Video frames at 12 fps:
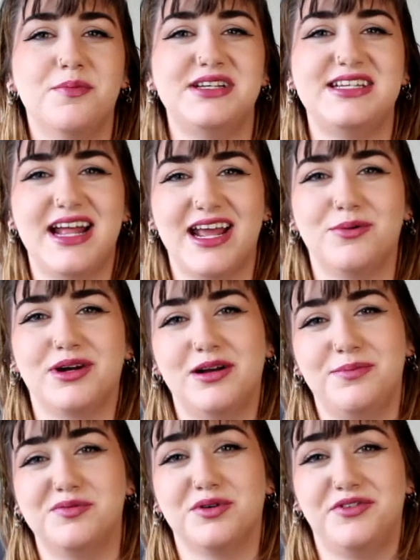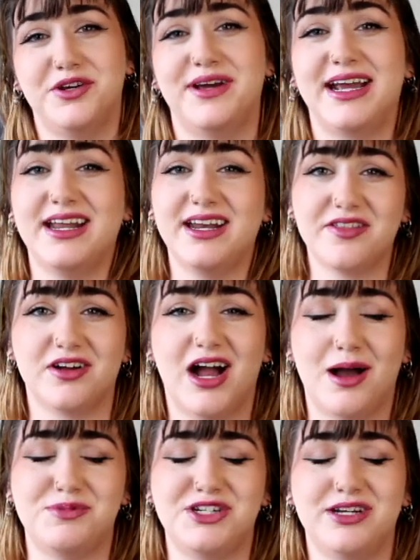But today we're going to be reviewing another
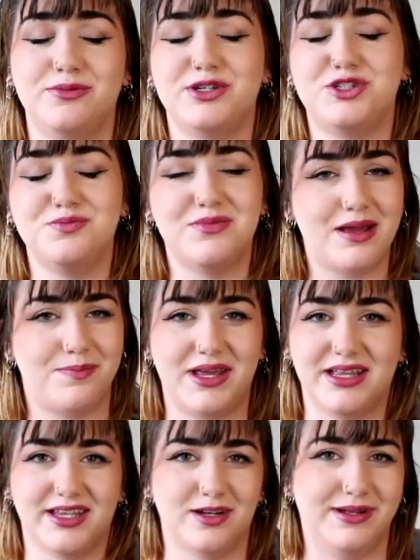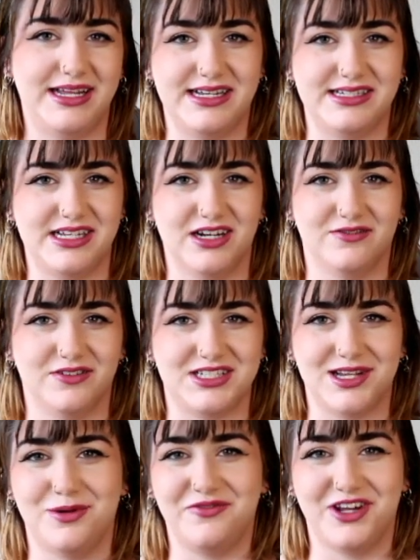option, which might be a little bit easier for
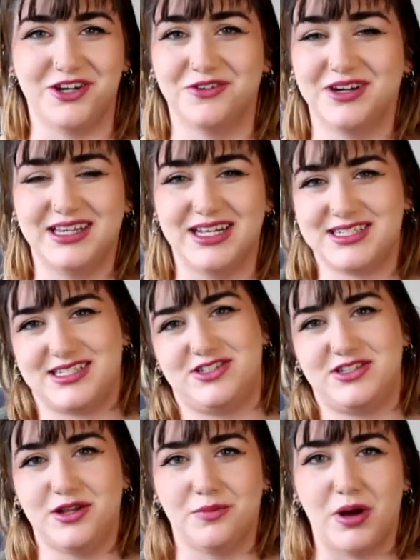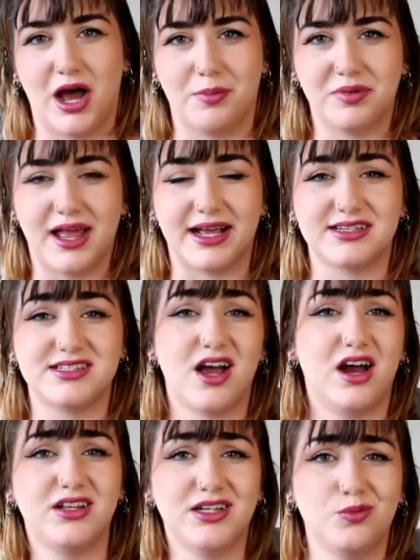some of you, and that's the Pawplex
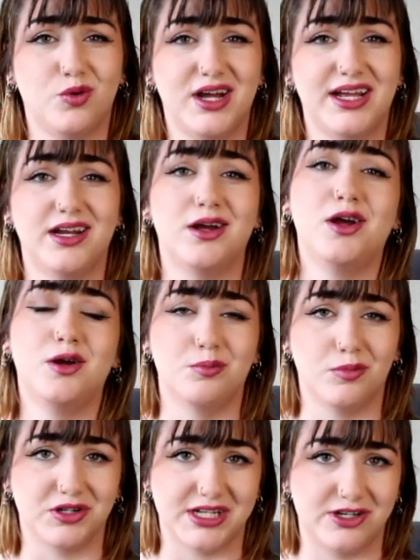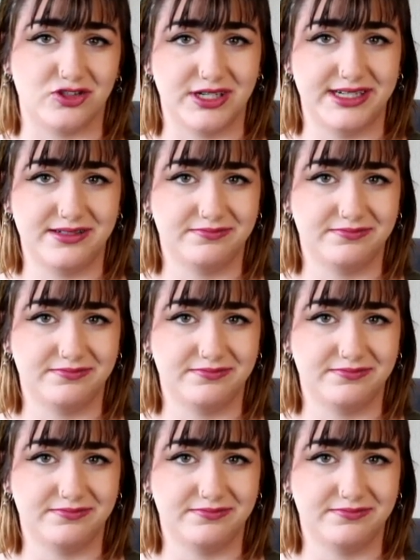all-in-one multi-treat.